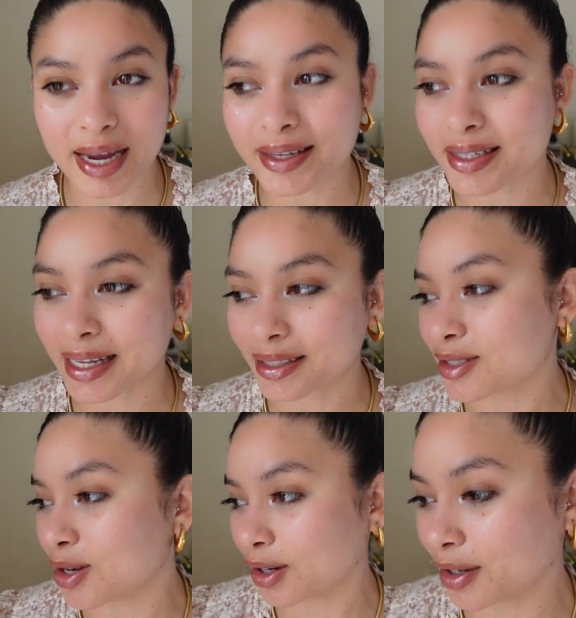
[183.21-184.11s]
I just like to
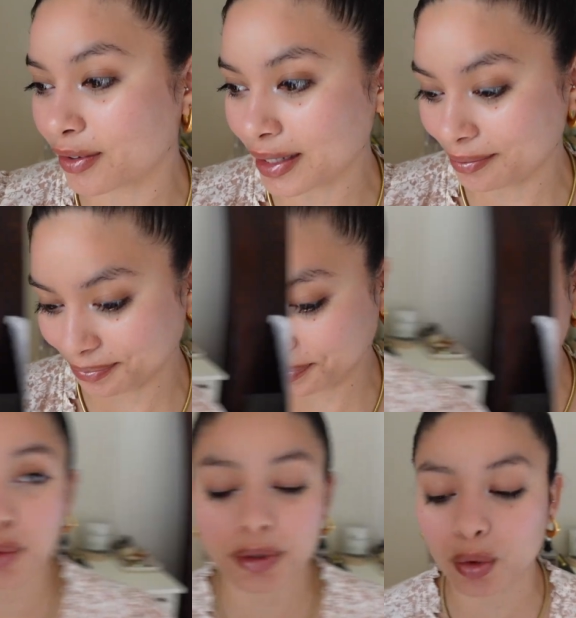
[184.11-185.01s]
talk, okay? Now,
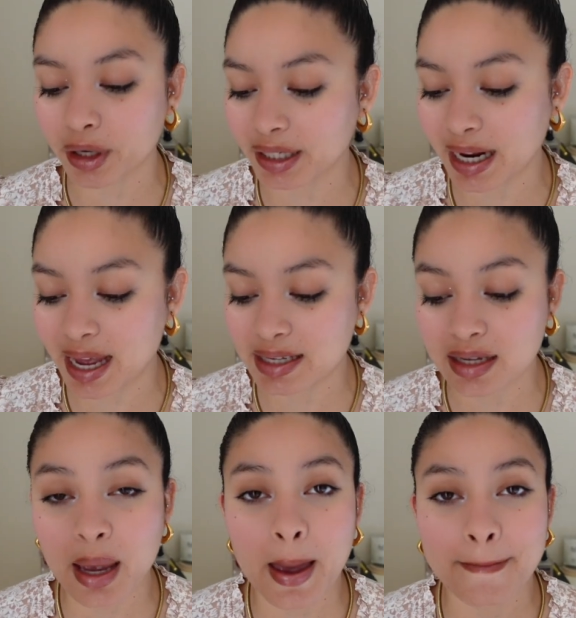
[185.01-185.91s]
Ruby Orchid has
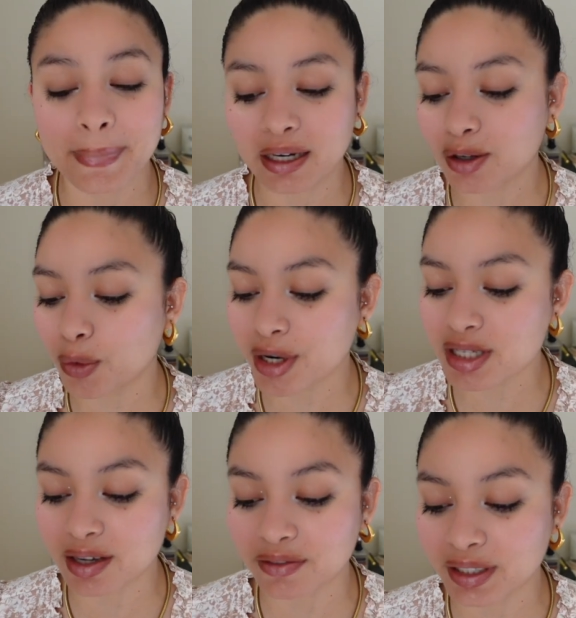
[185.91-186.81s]
main
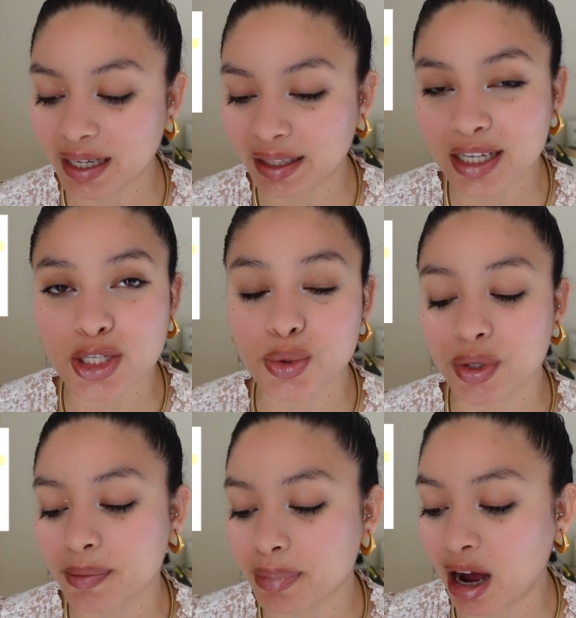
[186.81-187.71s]
accords of vanilla,
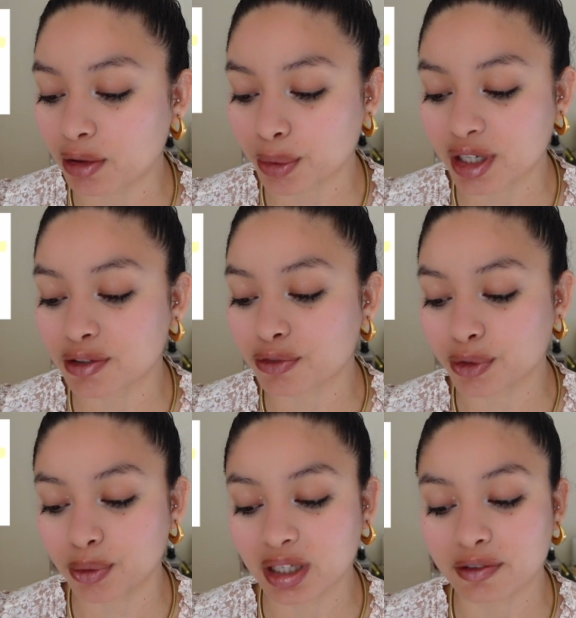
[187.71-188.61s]
sweet, powdery,
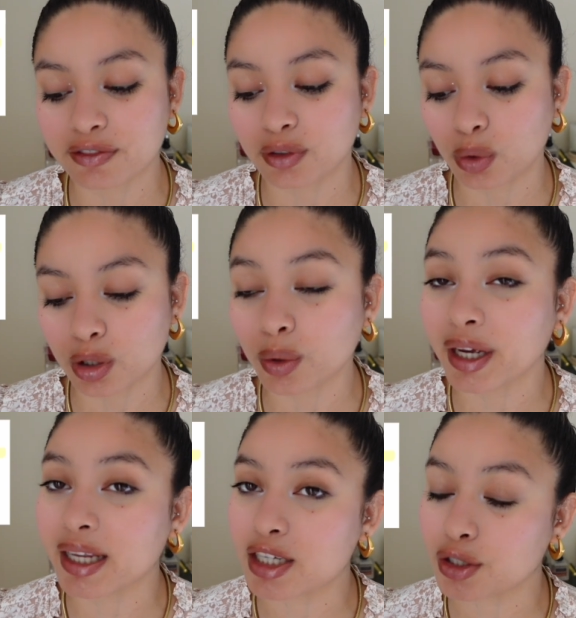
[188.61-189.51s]
fruity, floral,
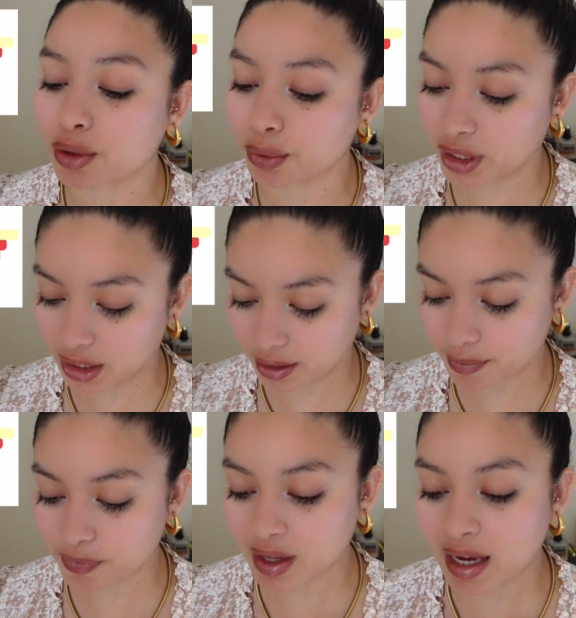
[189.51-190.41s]
and green.
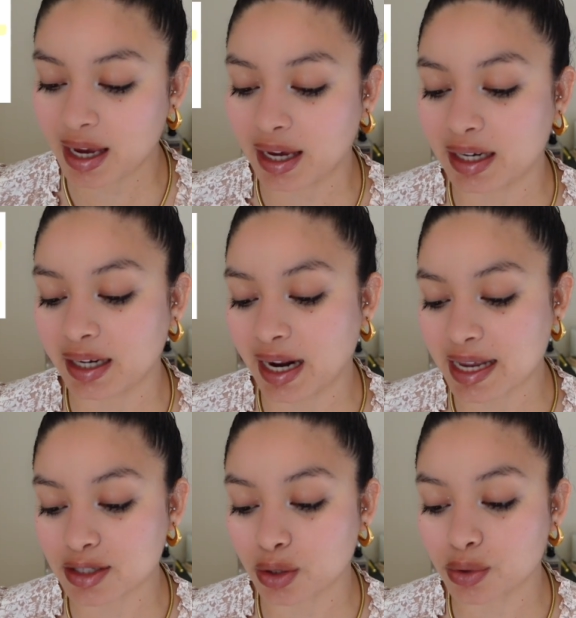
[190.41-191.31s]
And it
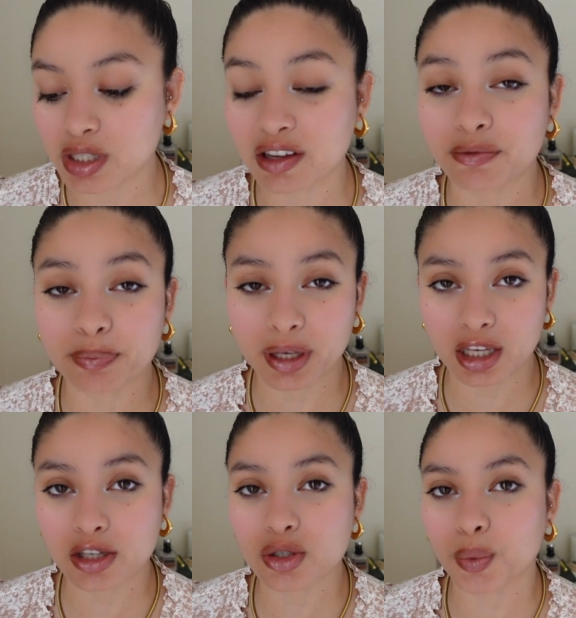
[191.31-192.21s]
has notes of
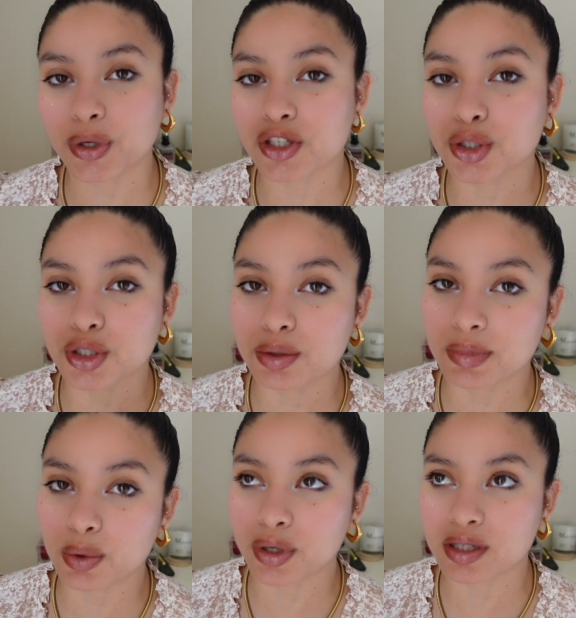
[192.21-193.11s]
peach, which to
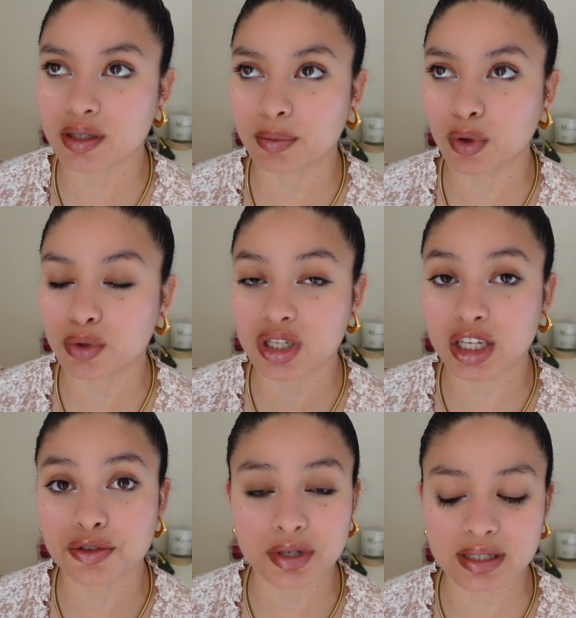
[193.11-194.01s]
me was the most
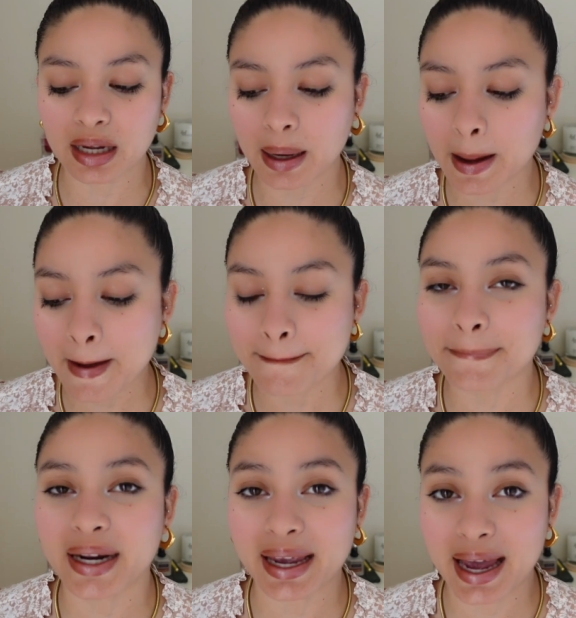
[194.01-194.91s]
interesting,
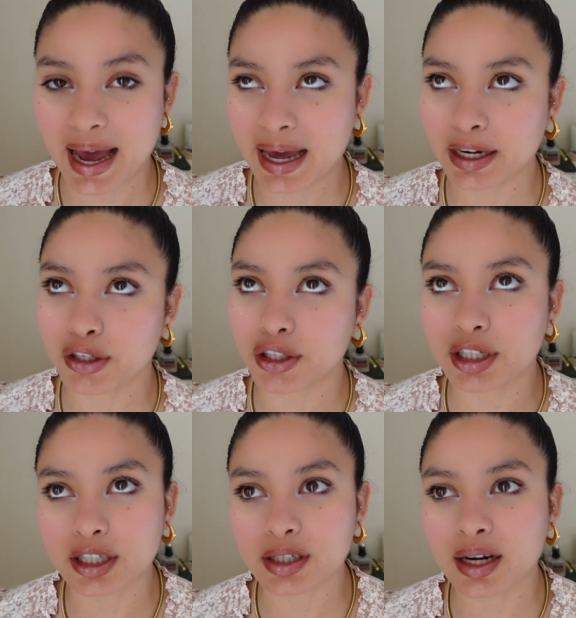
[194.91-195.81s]
but I had
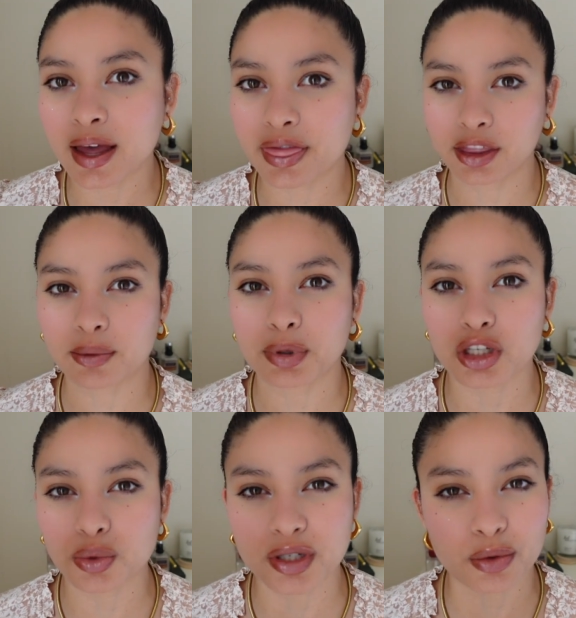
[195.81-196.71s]
heard that the
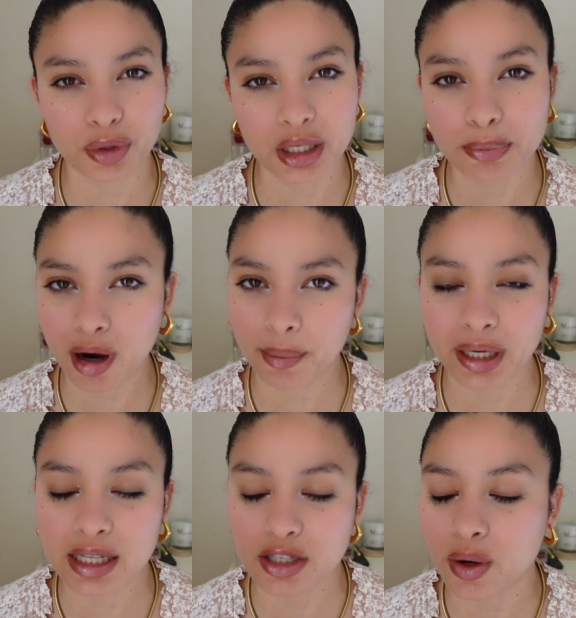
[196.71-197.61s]
peach wasn't really
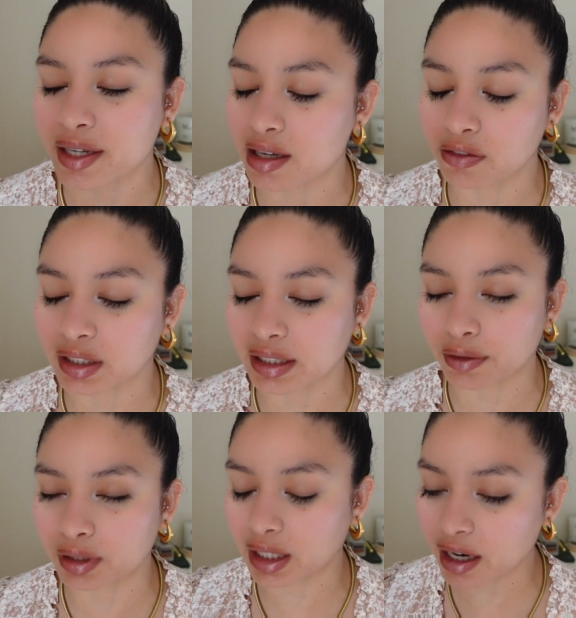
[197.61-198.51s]
prominent, so I definitely
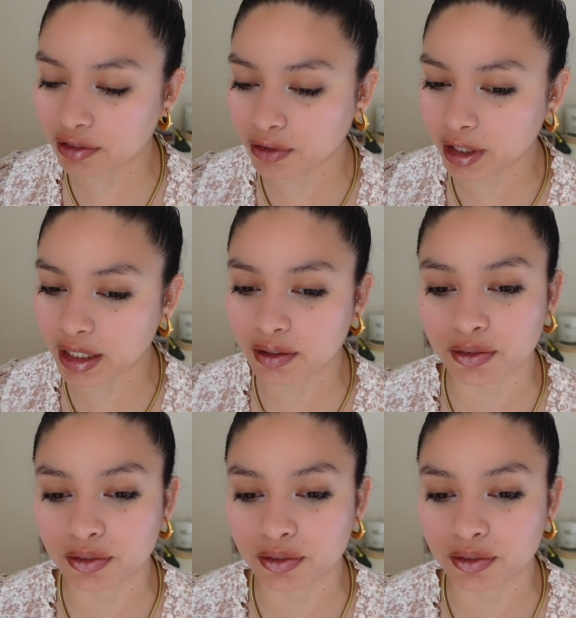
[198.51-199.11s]
didn't really care for it.